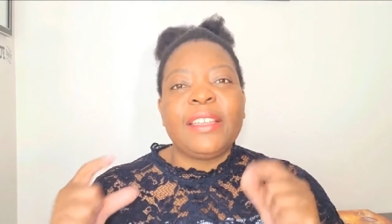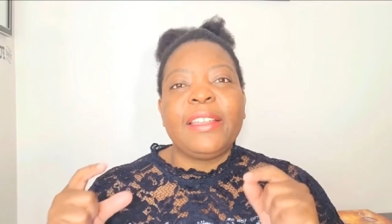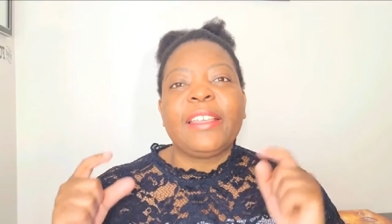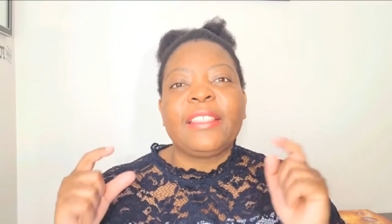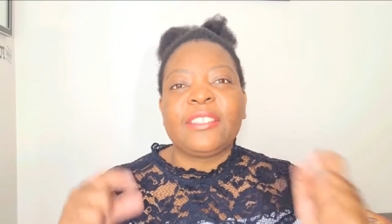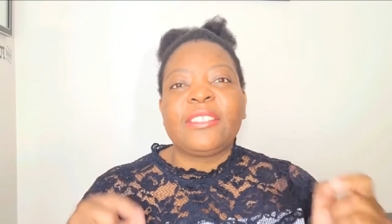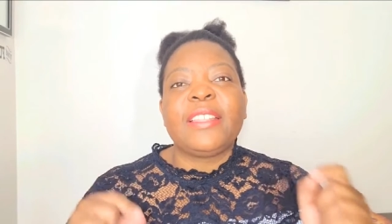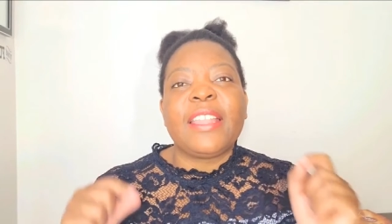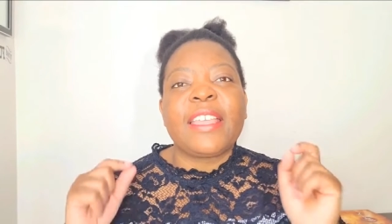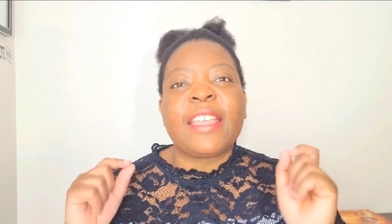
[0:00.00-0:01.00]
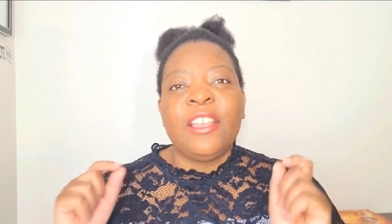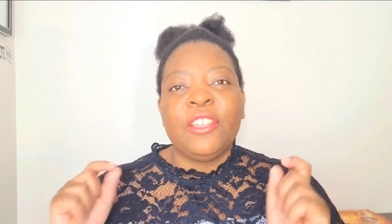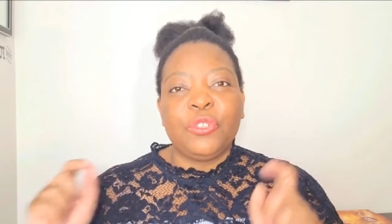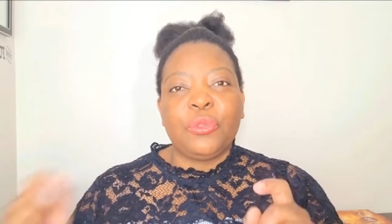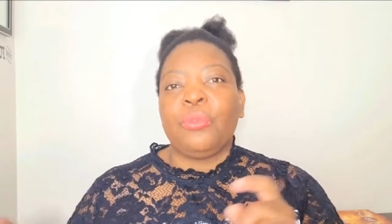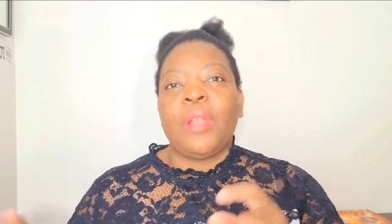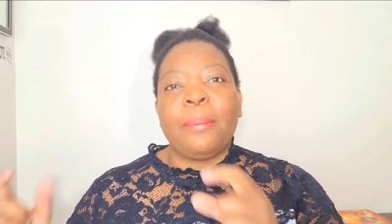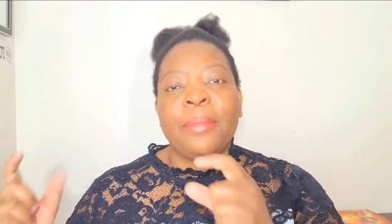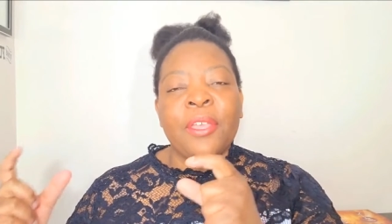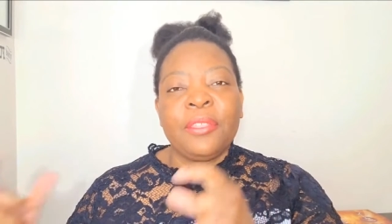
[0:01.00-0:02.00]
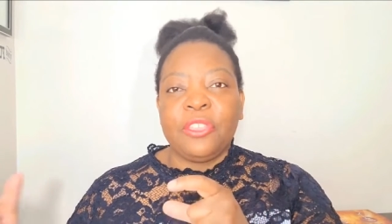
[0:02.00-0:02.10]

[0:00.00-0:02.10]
click this link to grab